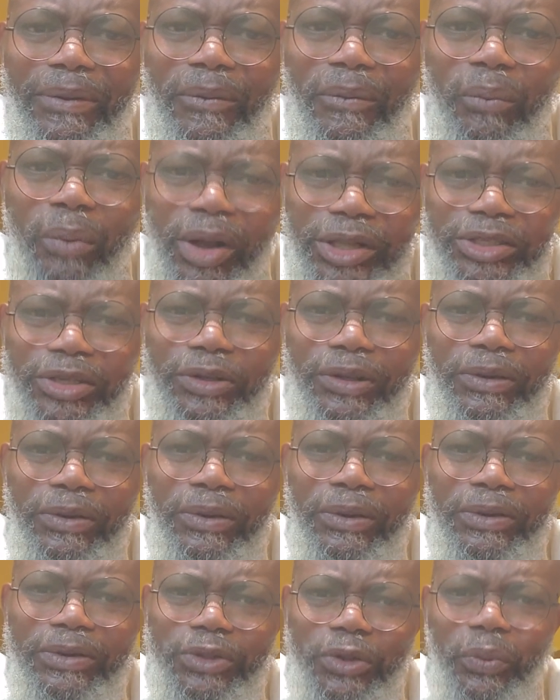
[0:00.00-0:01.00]
what
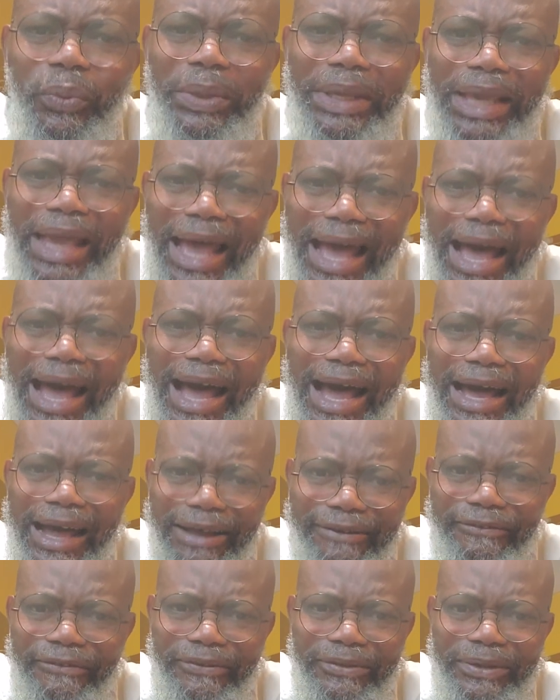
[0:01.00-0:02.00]
do we
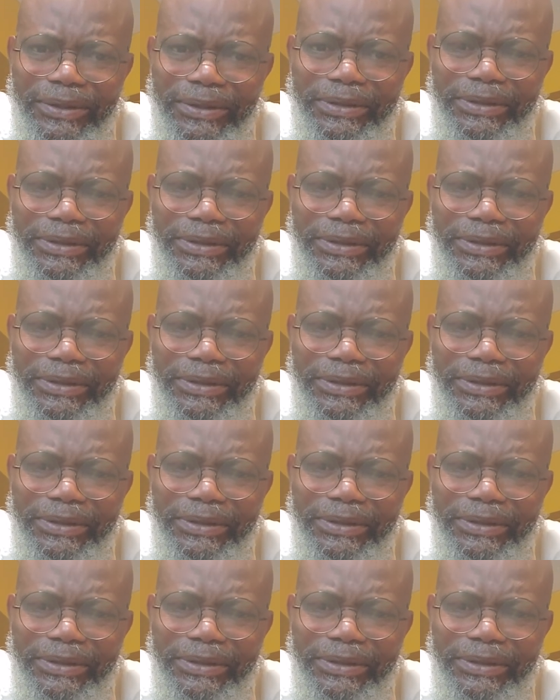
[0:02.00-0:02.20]
have?